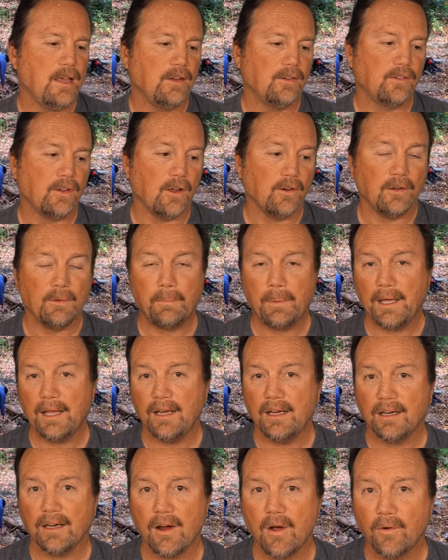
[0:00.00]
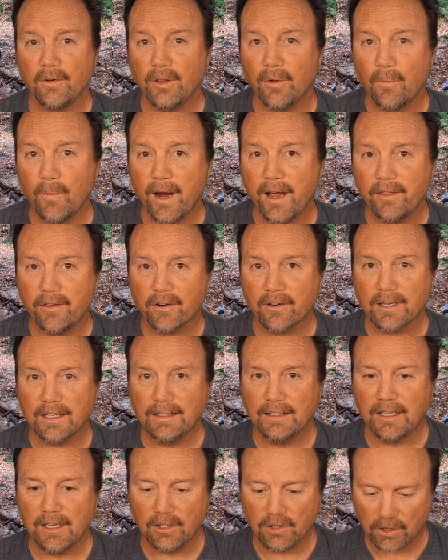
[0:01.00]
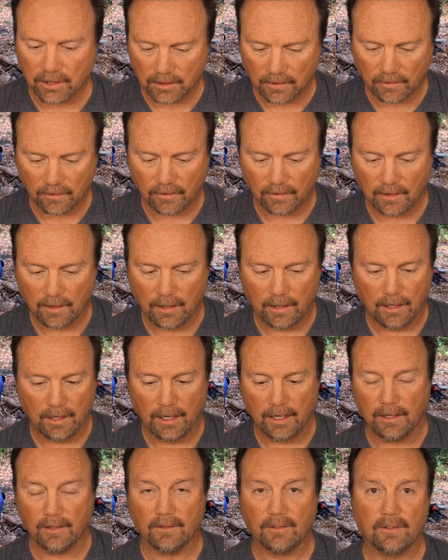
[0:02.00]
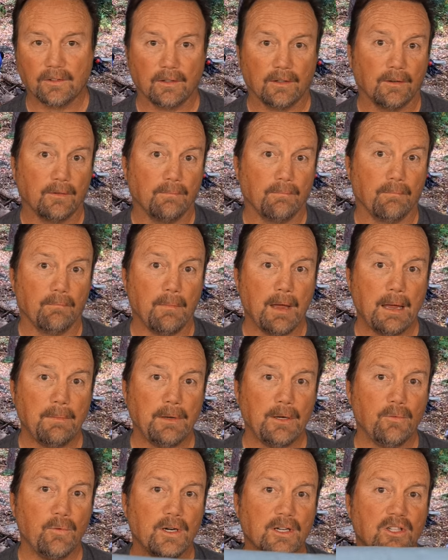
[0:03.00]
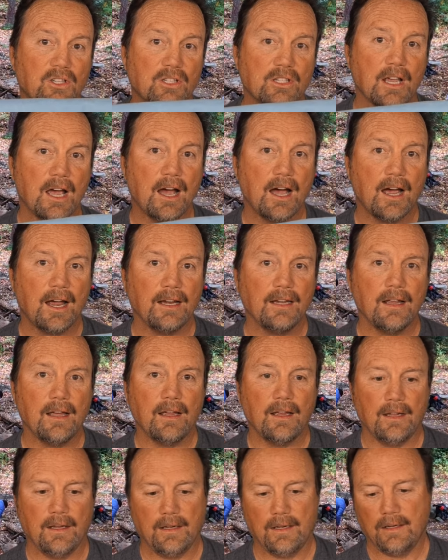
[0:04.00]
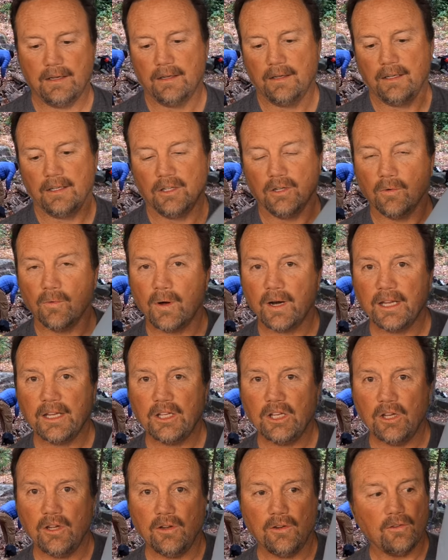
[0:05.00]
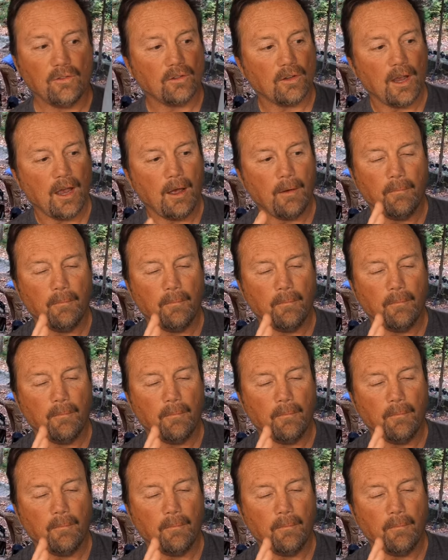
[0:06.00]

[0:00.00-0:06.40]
So depending on the weather conditions is maybe which side you'll want to use.